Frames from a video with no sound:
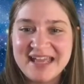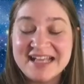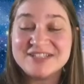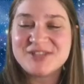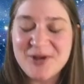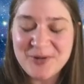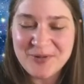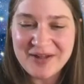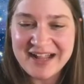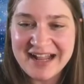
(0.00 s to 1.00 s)

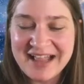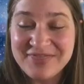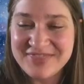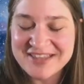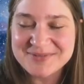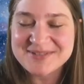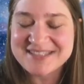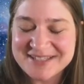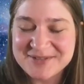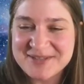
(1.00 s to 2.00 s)
So this
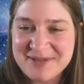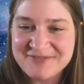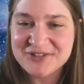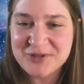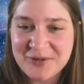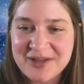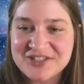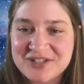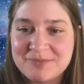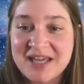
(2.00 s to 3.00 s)
was a bit of a trick
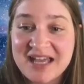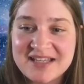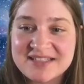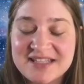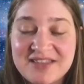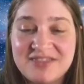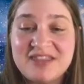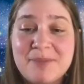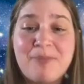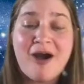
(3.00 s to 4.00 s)
question because
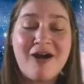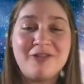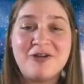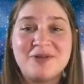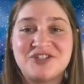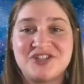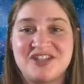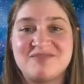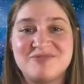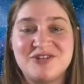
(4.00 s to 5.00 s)
the Apollo mission to
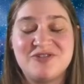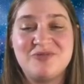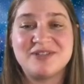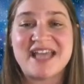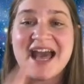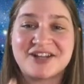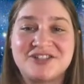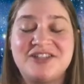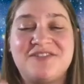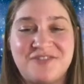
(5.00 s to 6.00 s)
the moon was
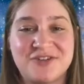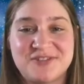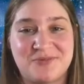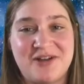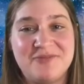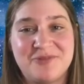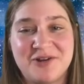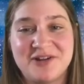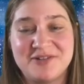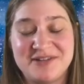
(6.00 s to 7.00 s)
actually the first one
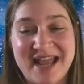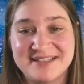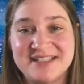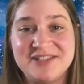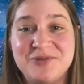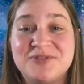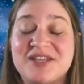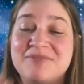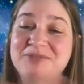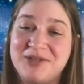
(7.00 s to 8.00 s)
where NASA used
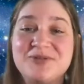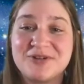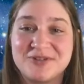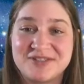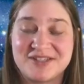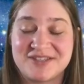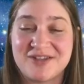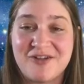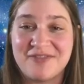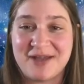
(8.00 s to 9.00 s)
computers to
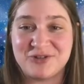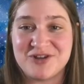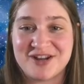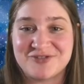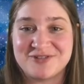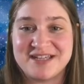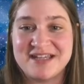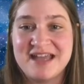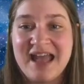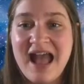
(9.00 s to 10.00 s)
solve that trajectory.
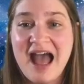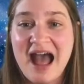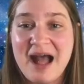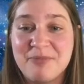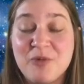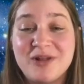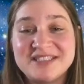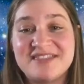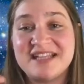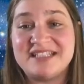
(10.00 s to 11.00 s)
The ones
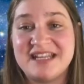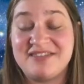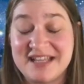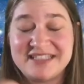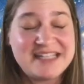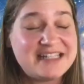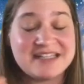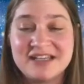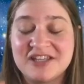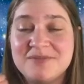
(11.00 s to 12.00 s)
that they did
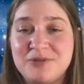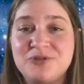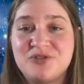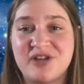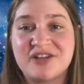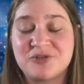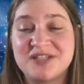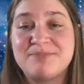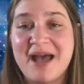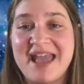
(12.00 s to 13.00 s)
compute
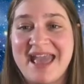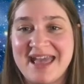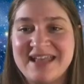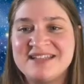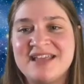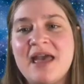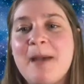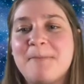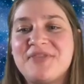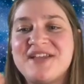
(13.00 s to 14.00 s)
trajectories by hand,
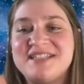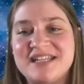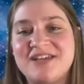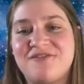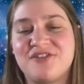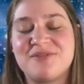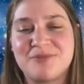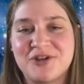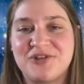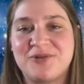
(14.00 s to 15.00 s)
but they did it for the
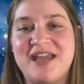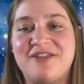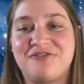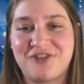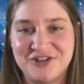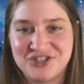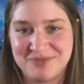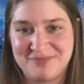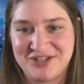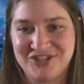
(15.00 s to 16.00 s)
Mercury and
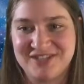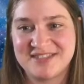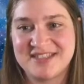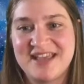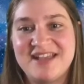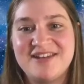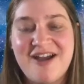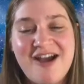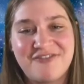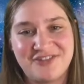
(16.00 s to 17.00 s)
Friendship missions,
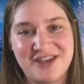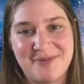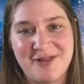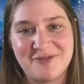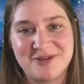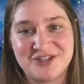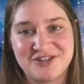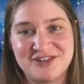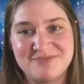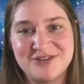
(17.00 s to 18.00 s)
not for the Apollo mission
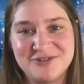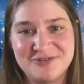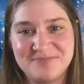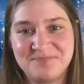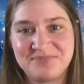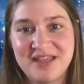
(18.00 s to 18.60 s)
to the moon.